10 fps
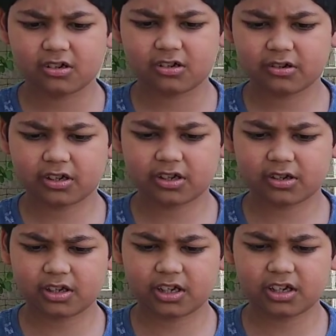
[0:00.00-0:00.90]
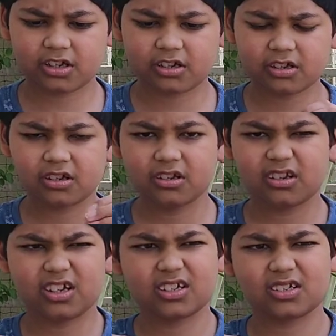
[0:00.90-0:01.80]
You're gonna need
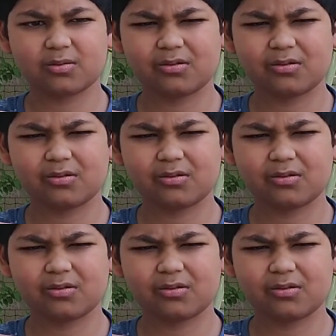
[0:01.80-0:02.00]
this,